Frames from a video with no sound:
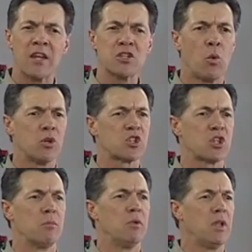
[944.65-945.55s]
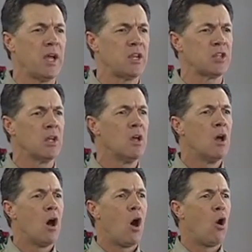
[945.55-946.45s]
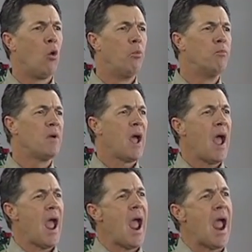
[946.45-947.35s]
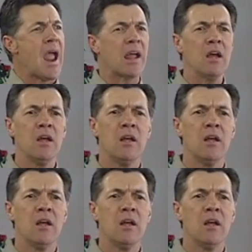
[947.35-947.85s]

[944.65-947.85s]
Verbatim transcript: He doesn't want some lazy old hag